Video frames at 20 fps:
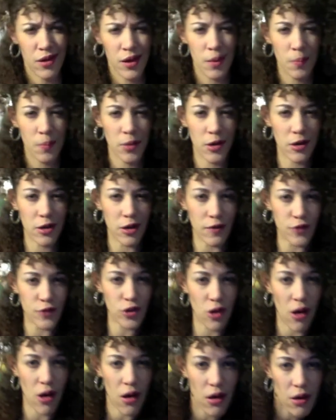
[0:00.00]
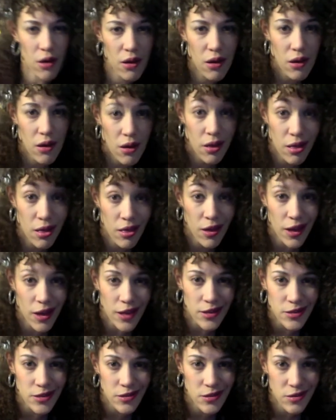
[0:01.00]
But enough talk.
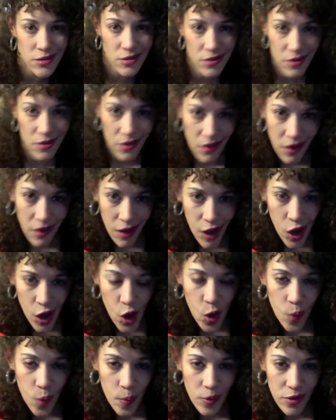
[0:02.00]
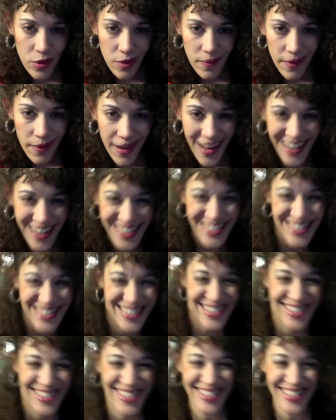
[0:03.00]
Let's open the box.